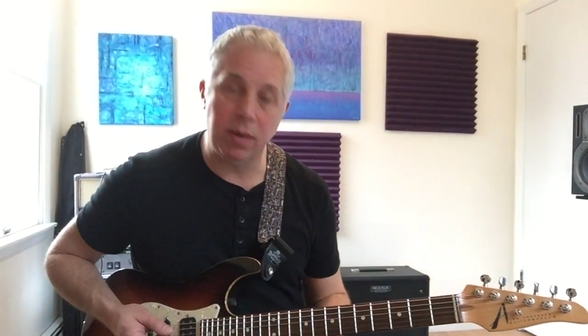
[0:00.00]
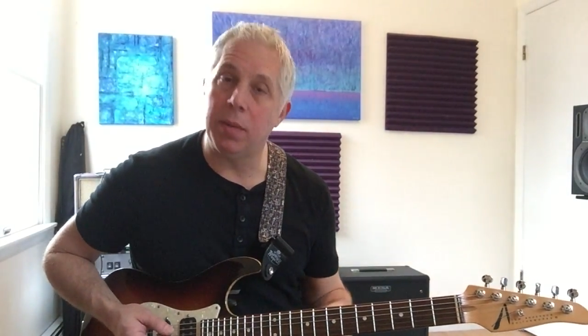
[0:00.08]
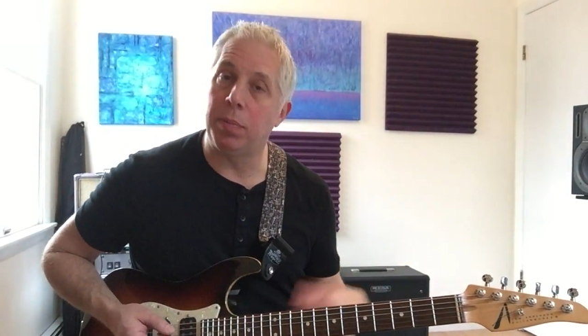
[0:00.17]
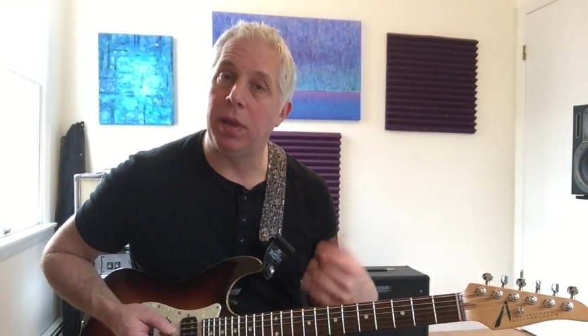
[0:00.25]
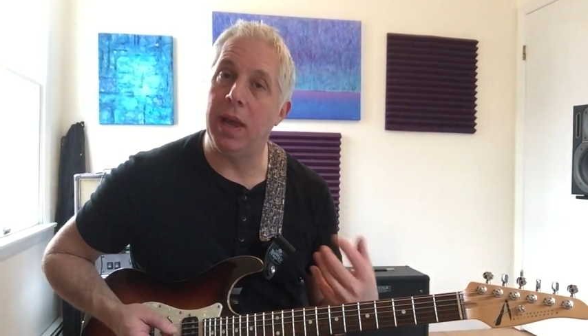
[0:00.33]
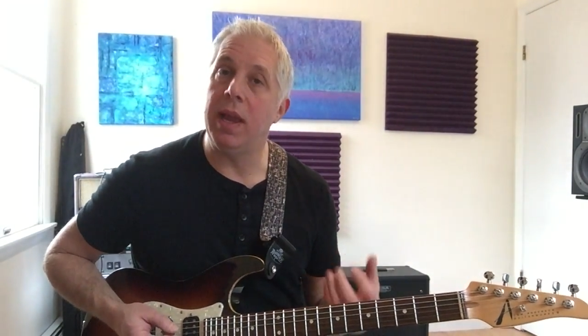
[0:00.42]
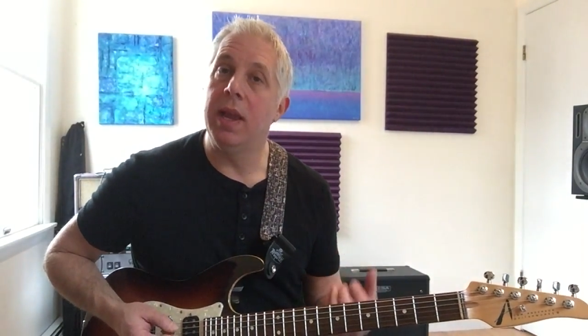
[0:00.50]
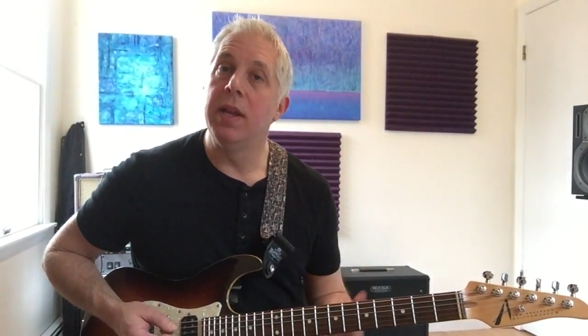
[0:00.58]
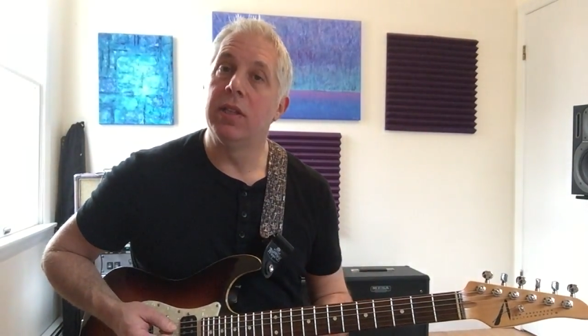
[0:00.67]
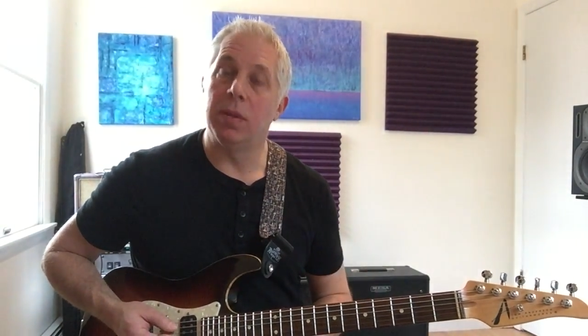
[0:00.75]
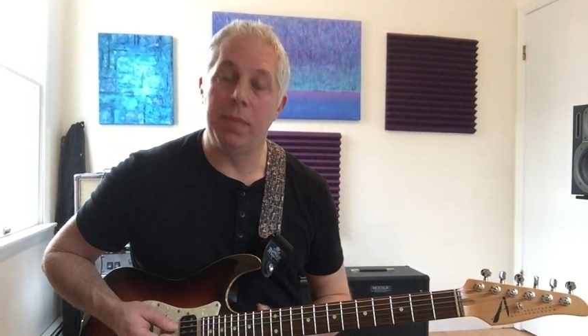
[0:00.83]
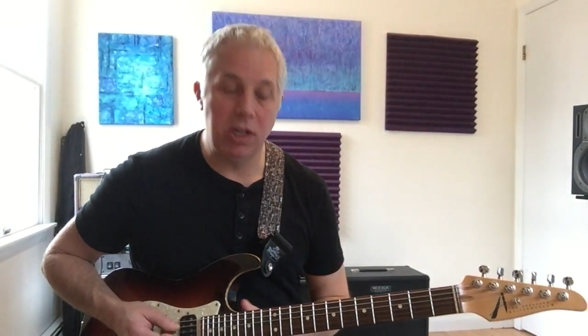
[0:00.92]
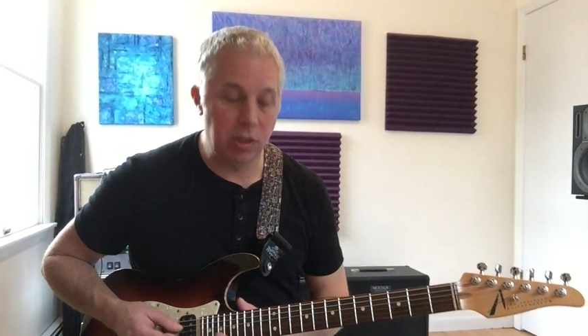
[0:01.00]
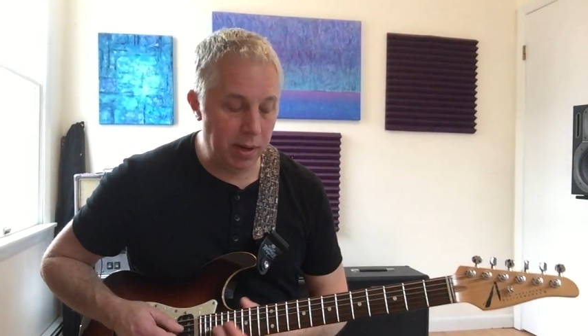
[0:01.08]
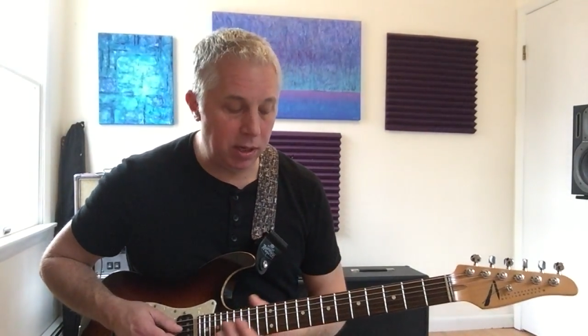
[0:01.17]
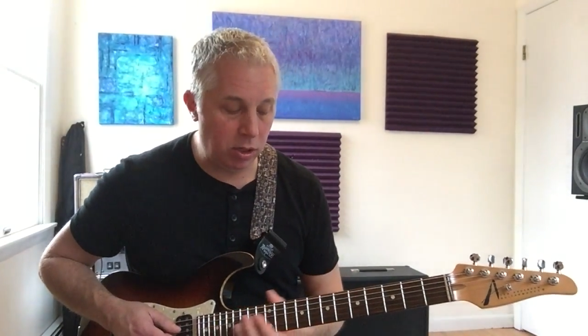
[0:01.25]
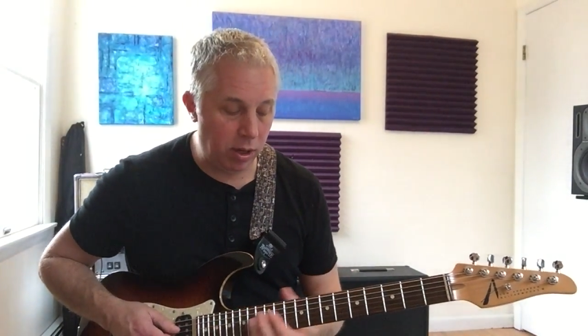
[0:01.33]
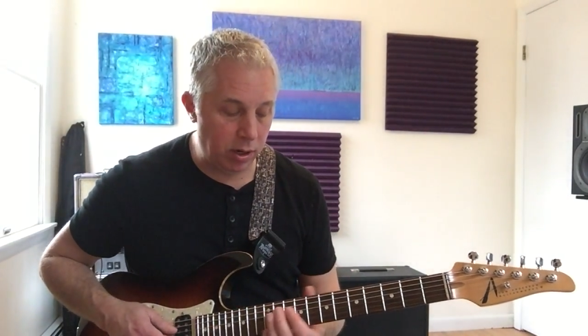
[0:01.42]
I'm going to play some major
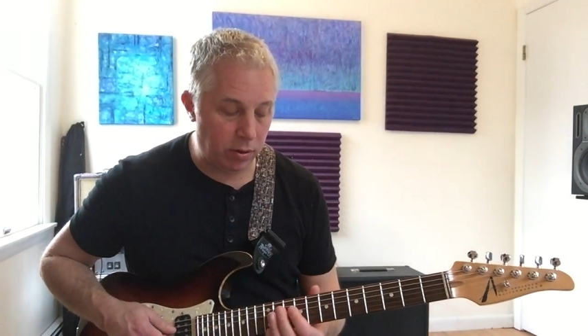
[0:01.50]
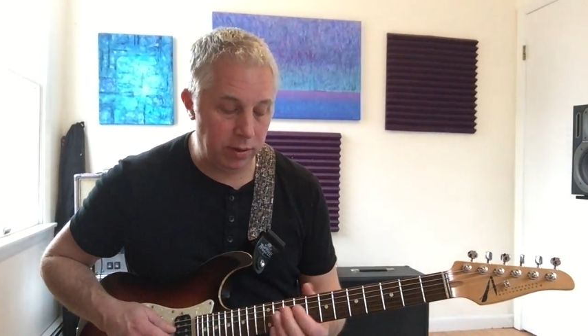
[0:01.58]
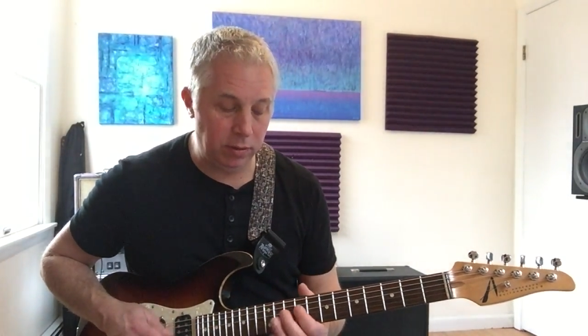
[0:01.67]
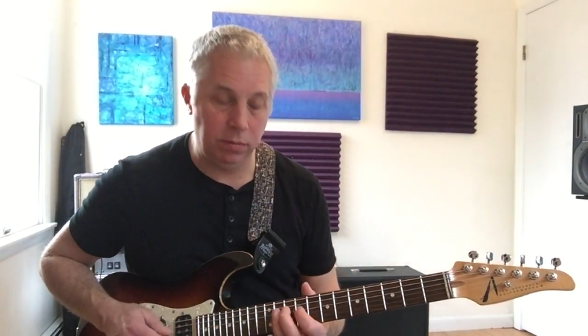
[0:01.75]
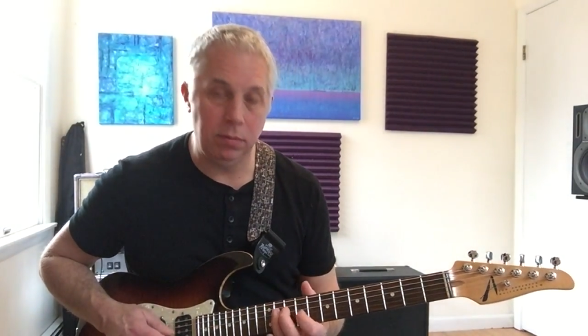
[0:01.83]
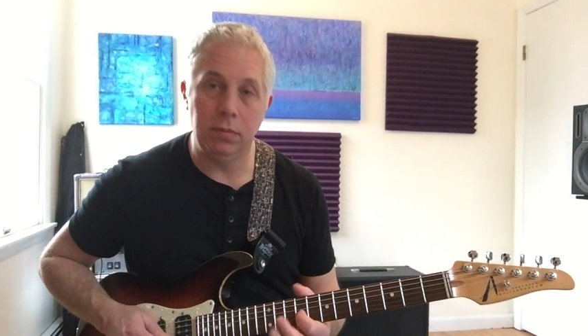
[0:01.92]
pentatonic riffs.